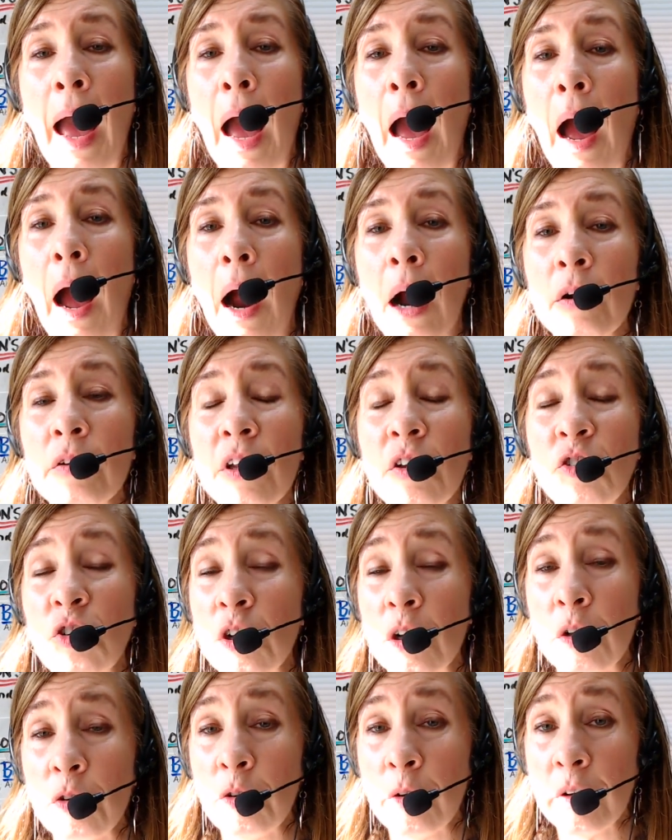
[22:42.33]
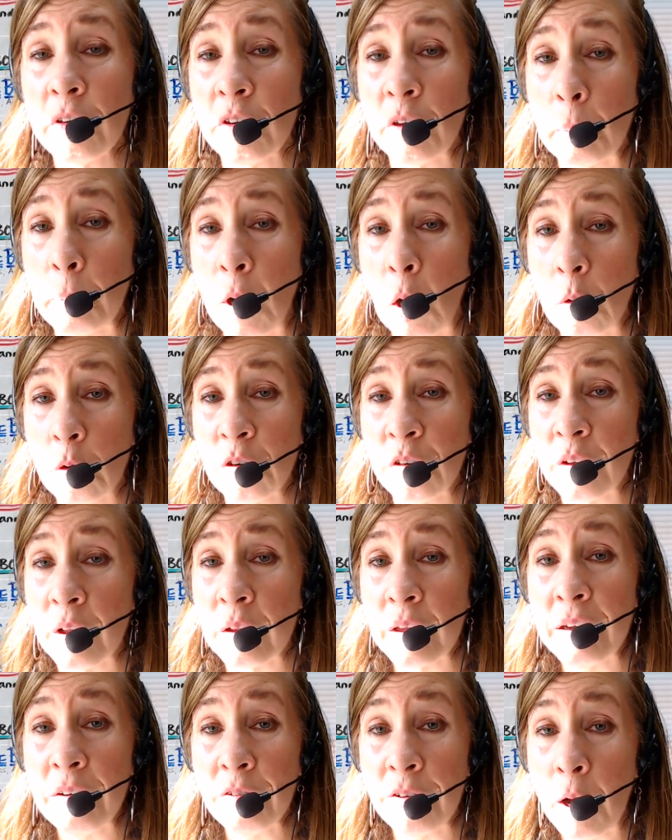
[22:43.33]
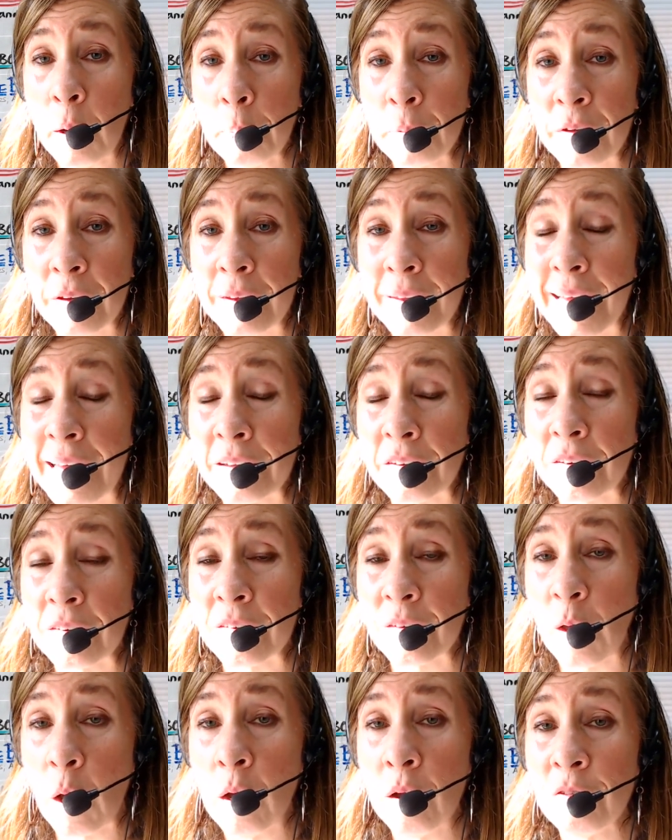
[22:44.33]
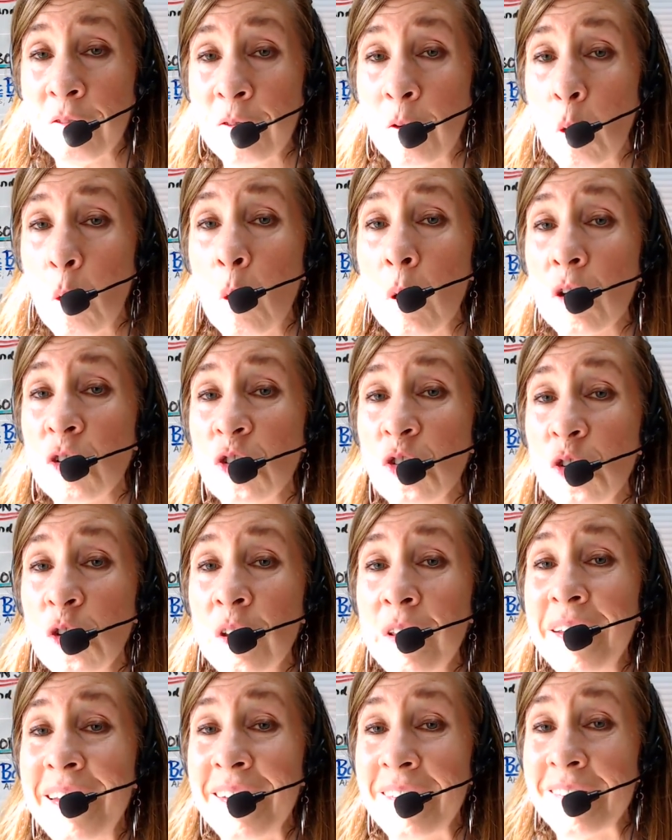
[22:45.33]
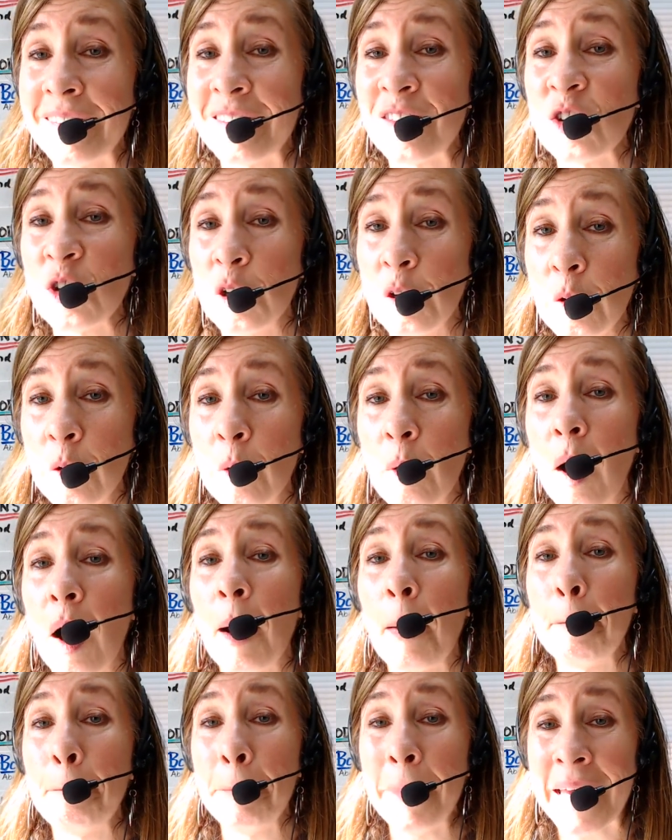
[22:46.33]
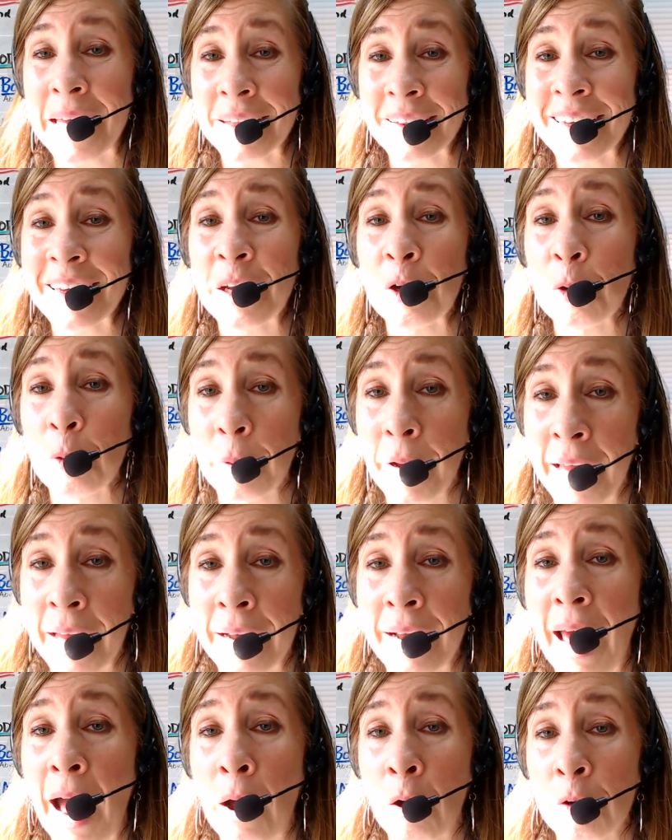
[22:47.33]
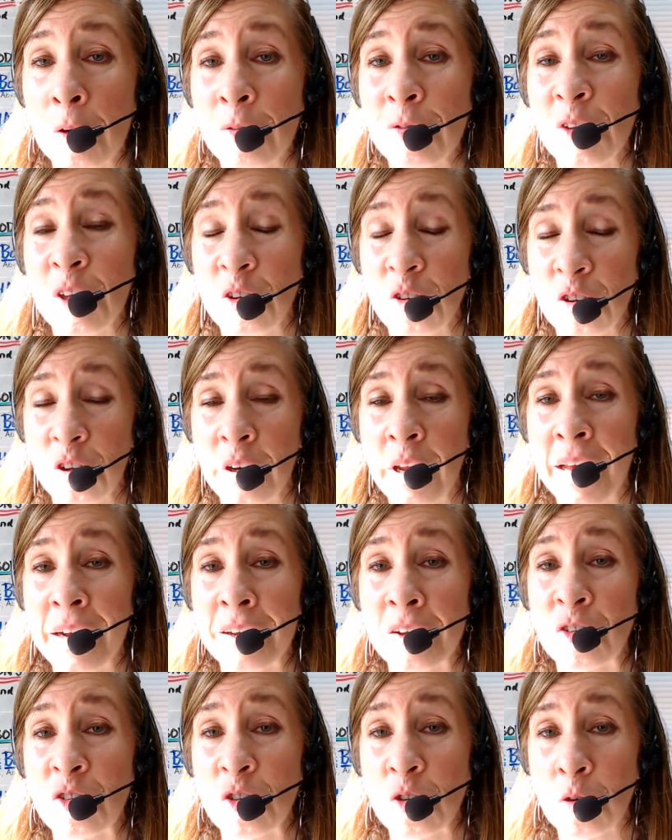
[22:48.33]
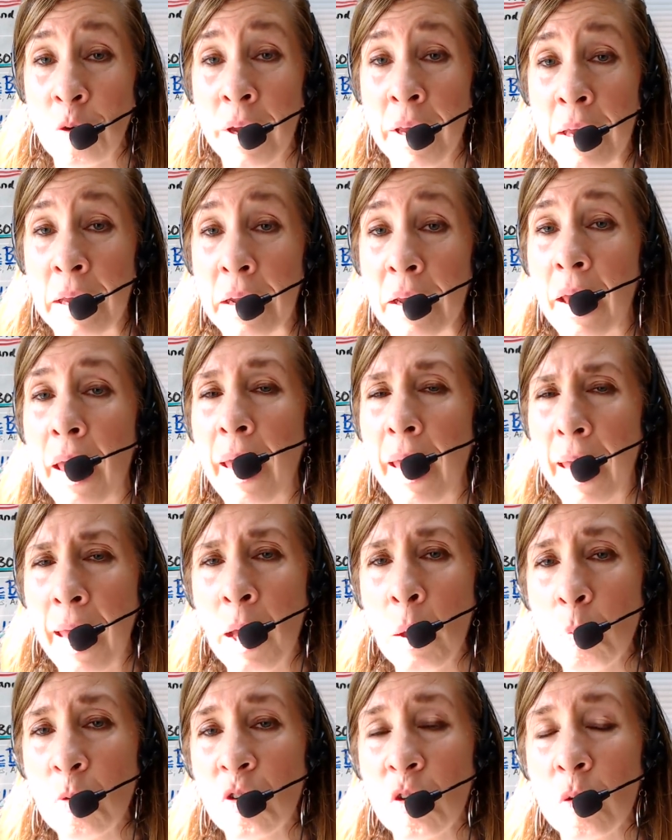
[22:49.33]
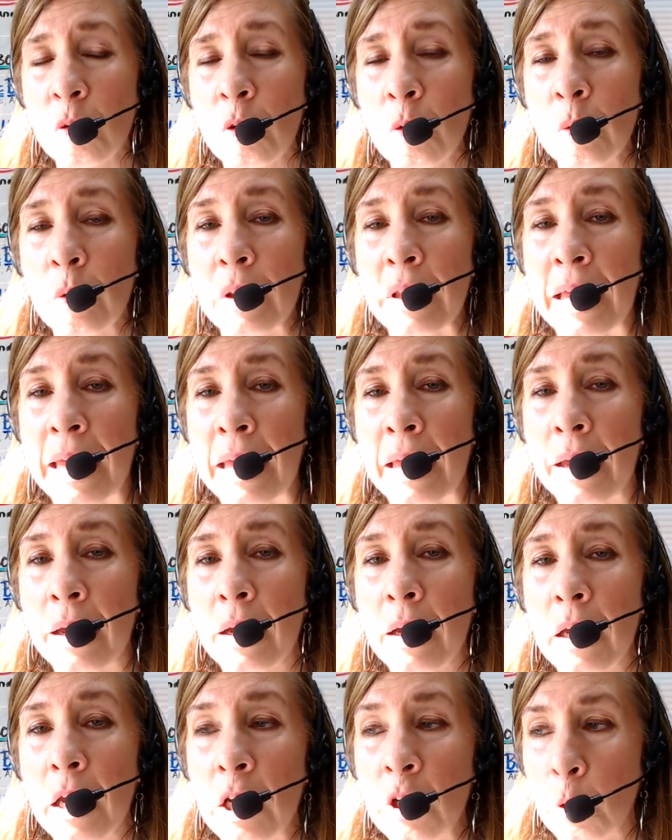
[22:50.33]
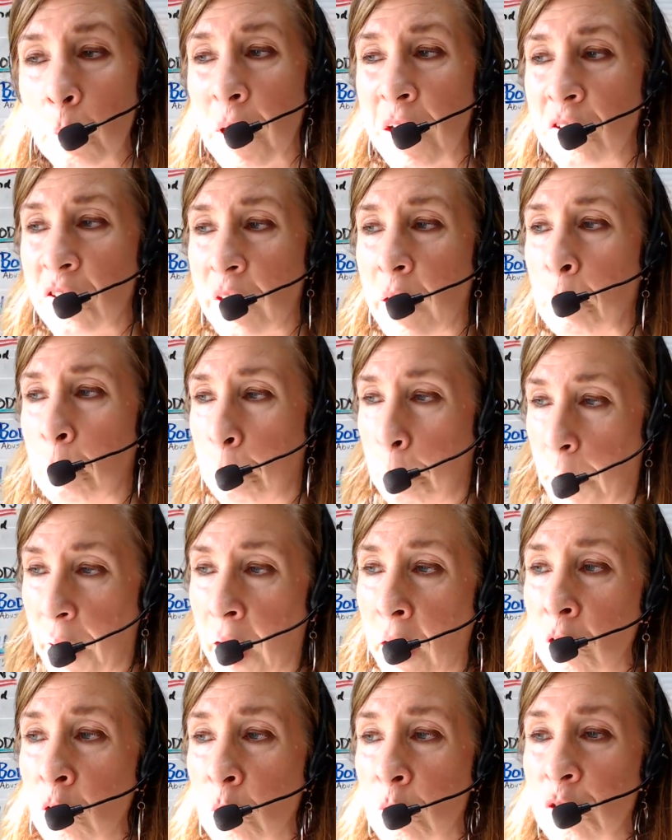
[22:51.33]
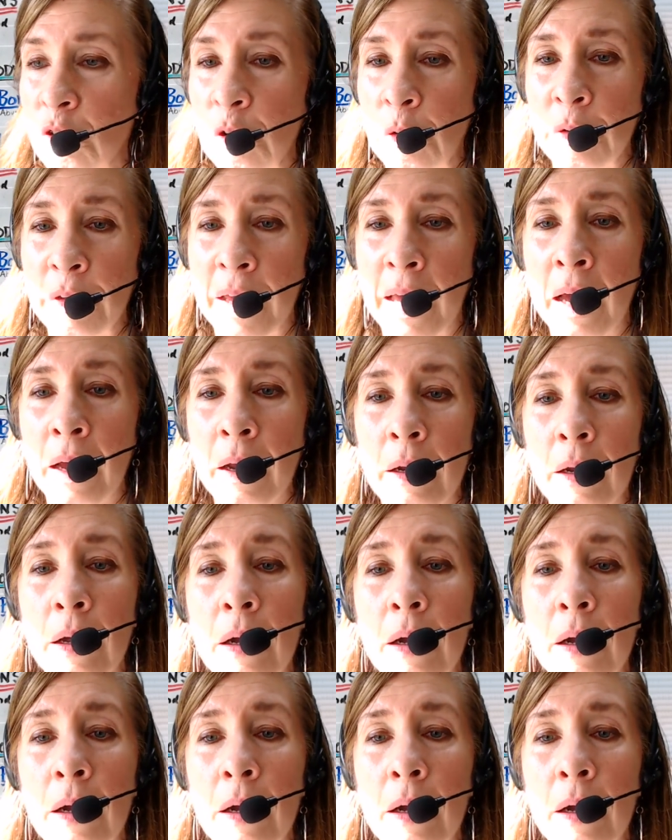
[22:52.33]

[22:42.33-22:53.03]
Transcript: are the children supposed to live up to that stuff, or should this too ameliorate out of the genetic strain? Absolutely. And you might say, but I don't do that.